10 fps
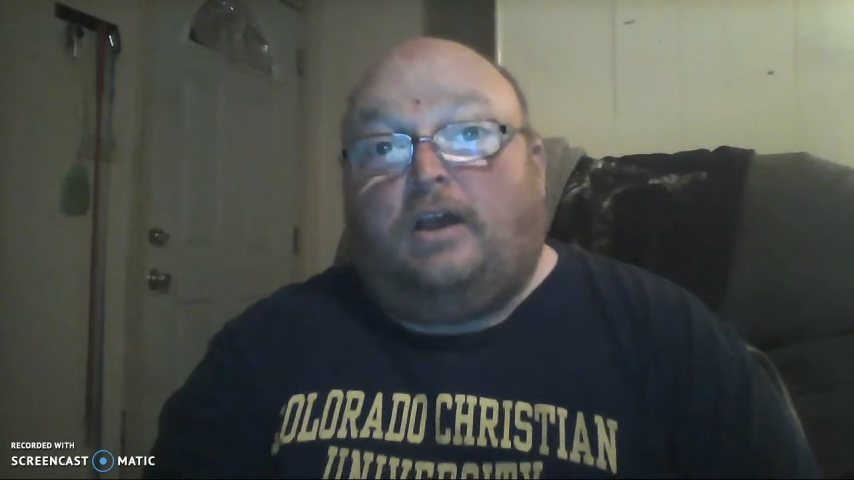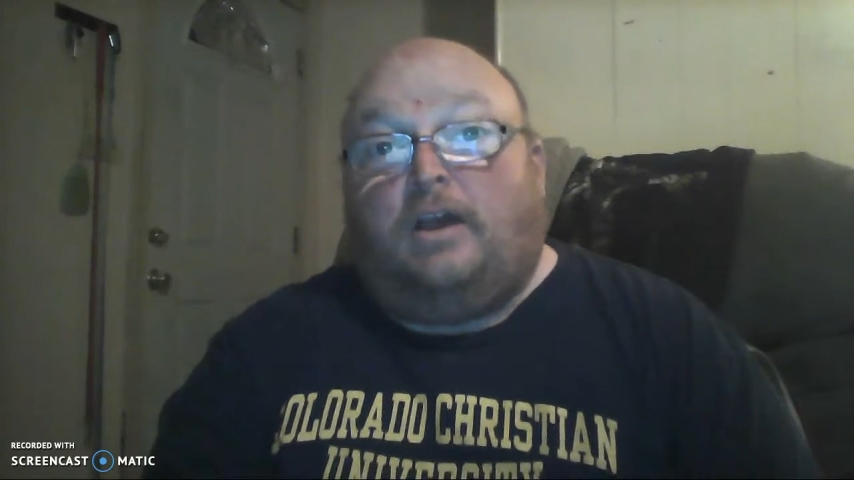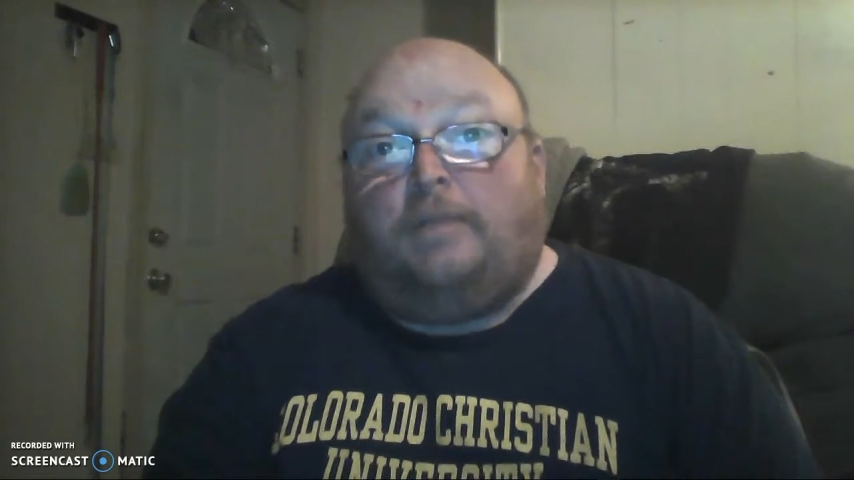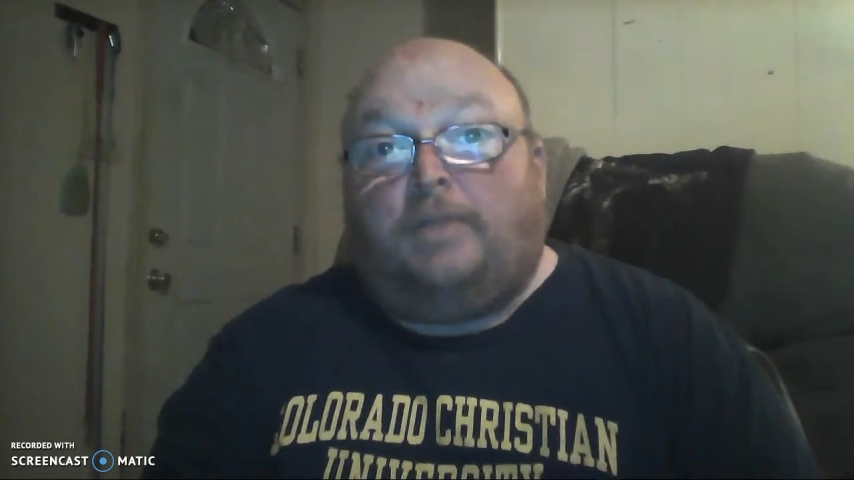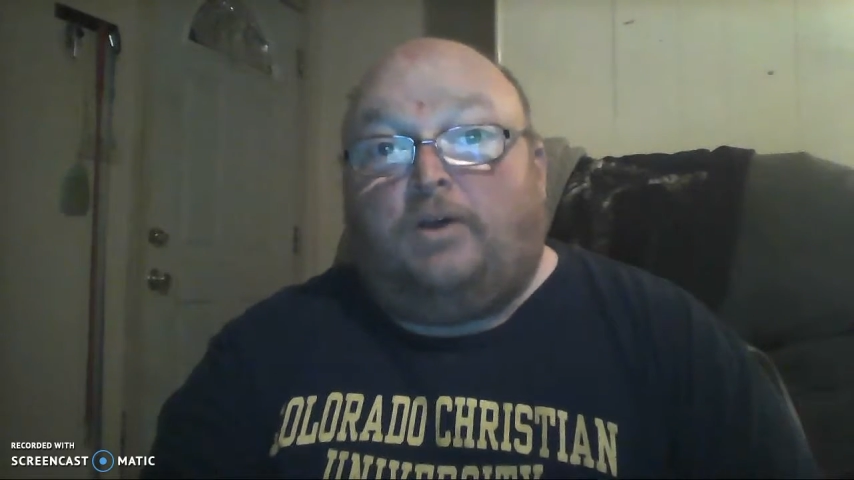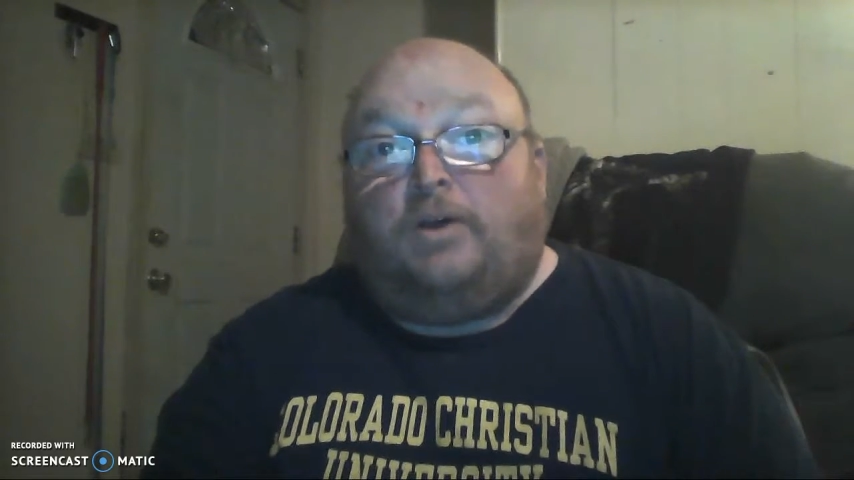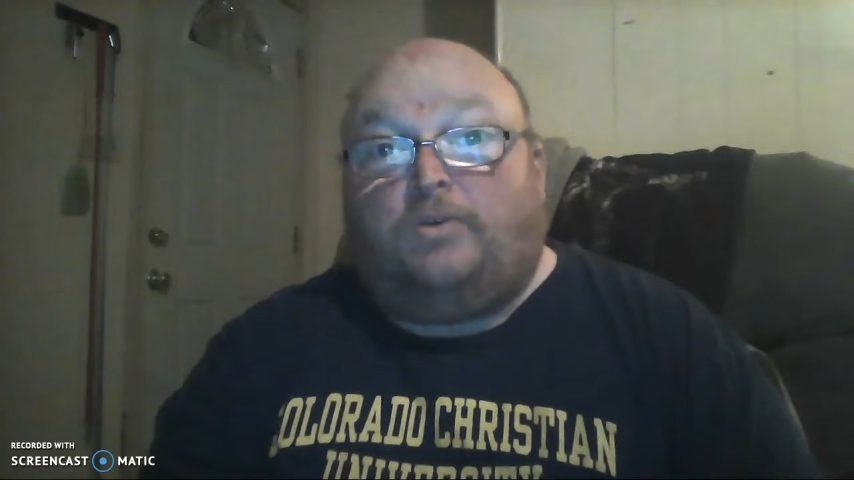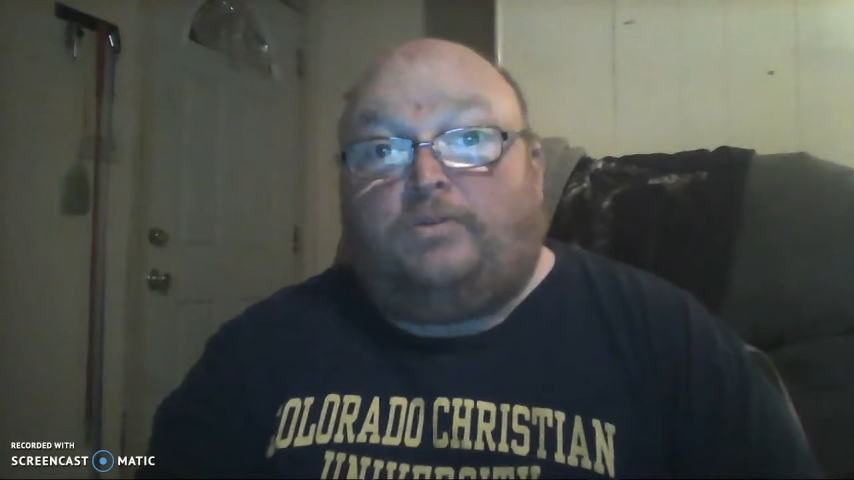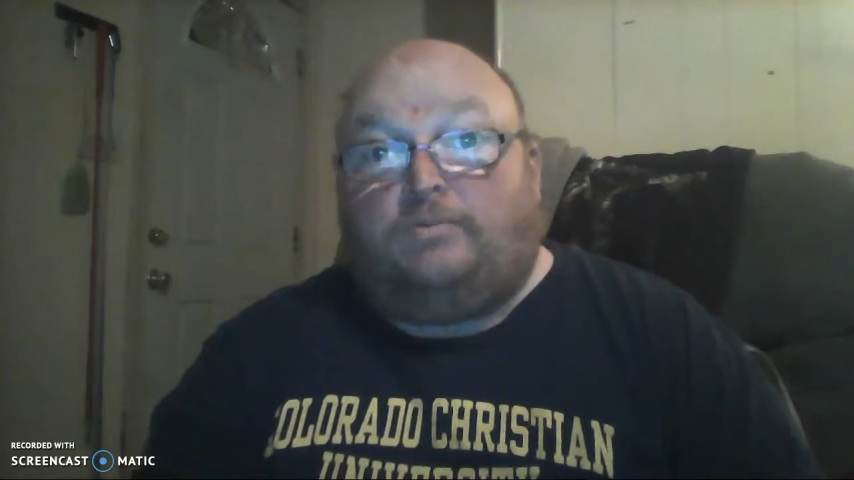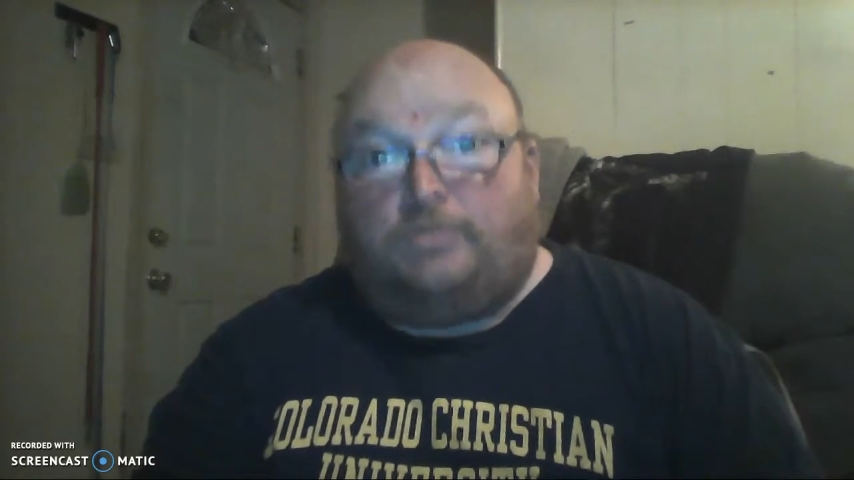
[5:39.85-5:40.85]
upload
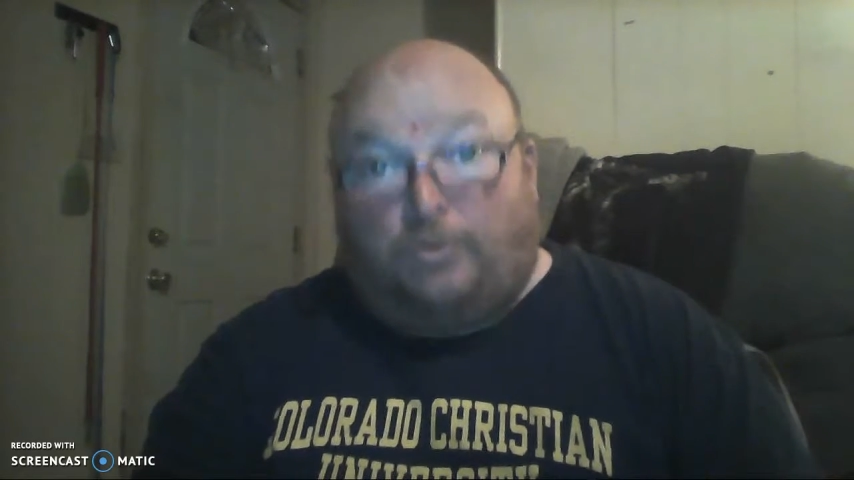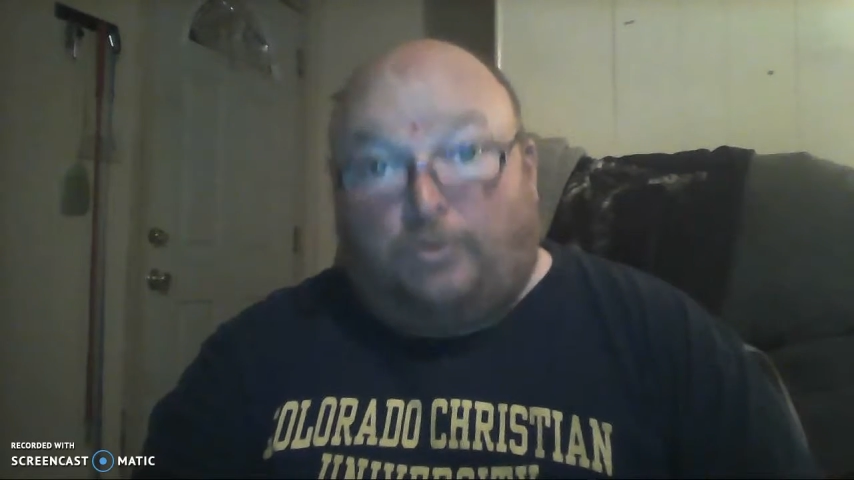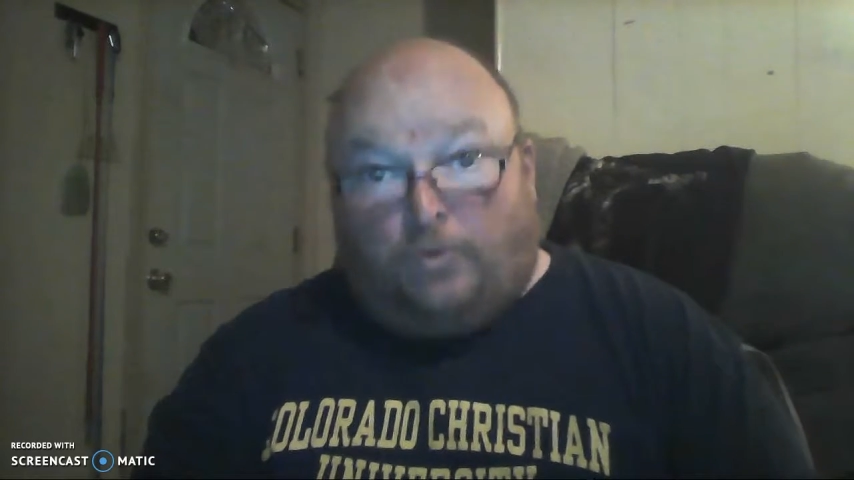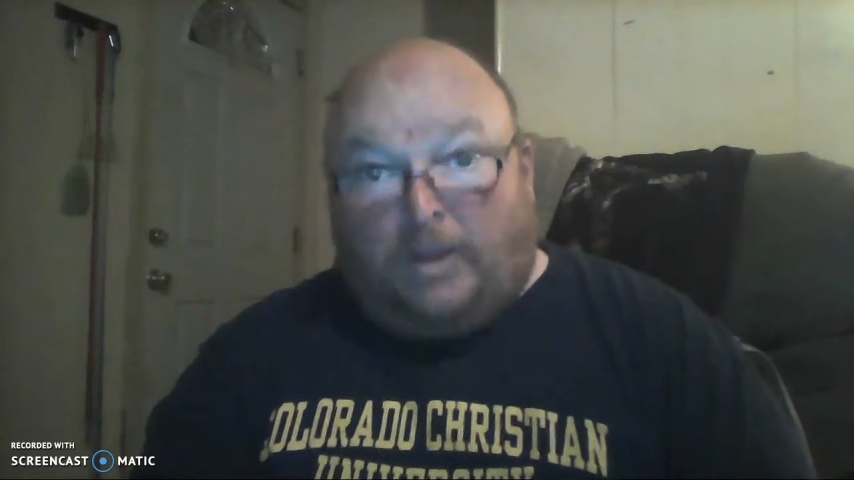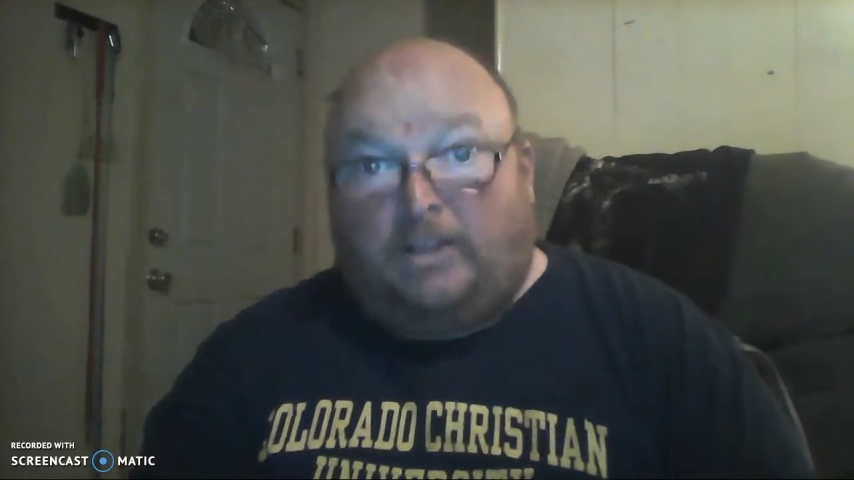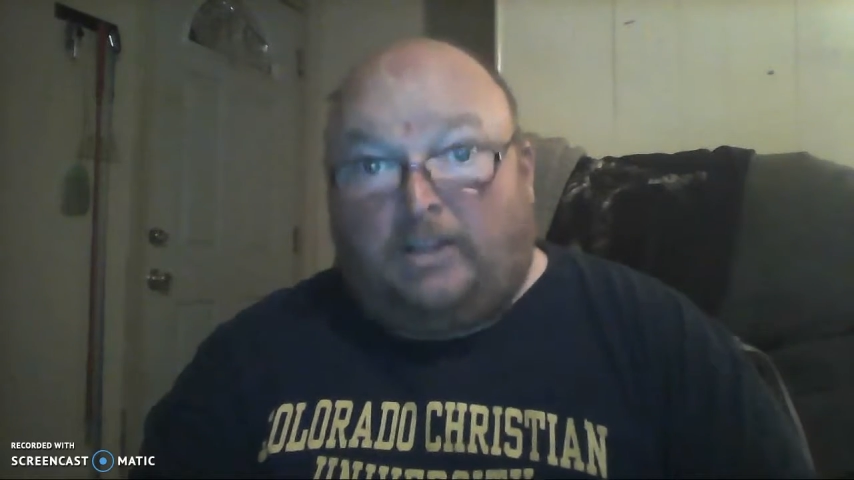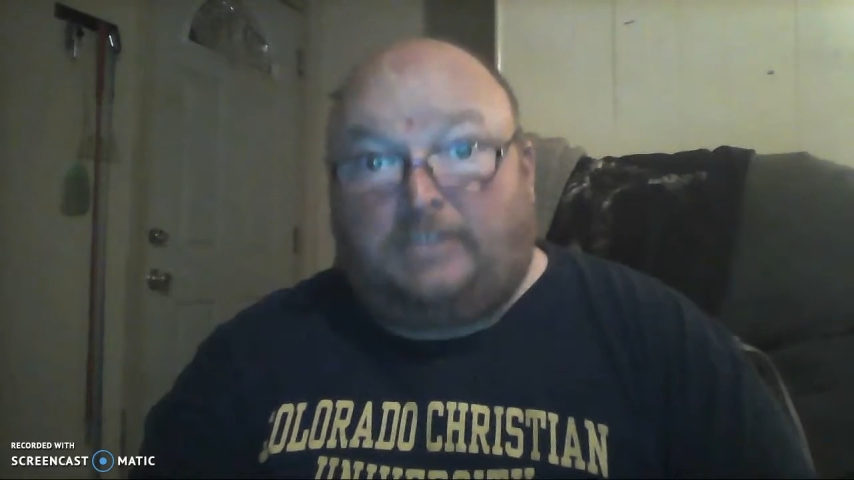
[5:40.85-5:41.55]
directly